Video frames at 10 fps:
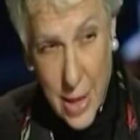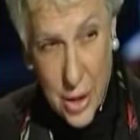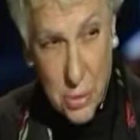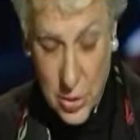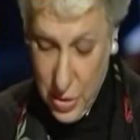
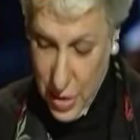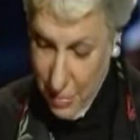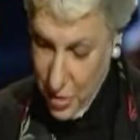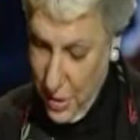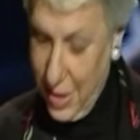Despite having
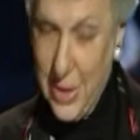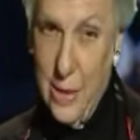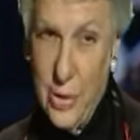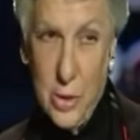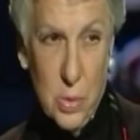a research
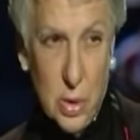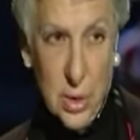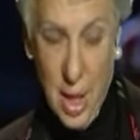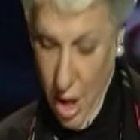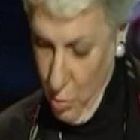establishment that is the
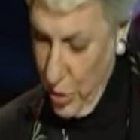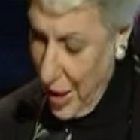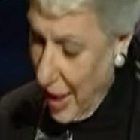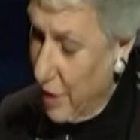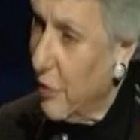envy of the world,
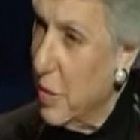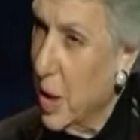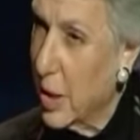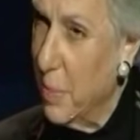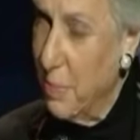more than
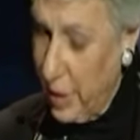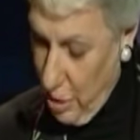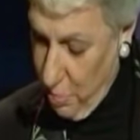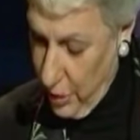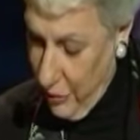half of the
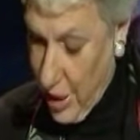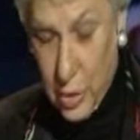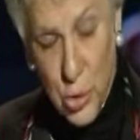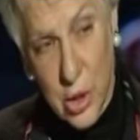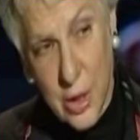American public
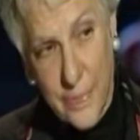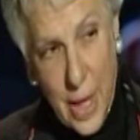don't believe in